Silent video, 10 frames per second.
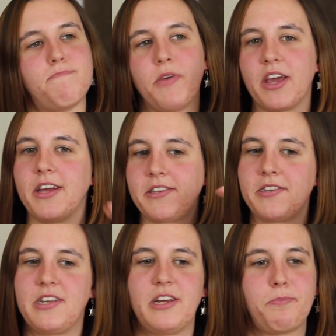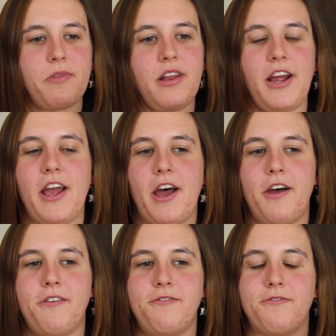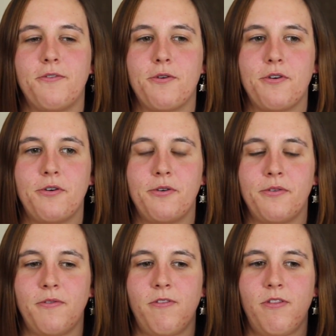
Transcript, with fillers: biggest tip that I have for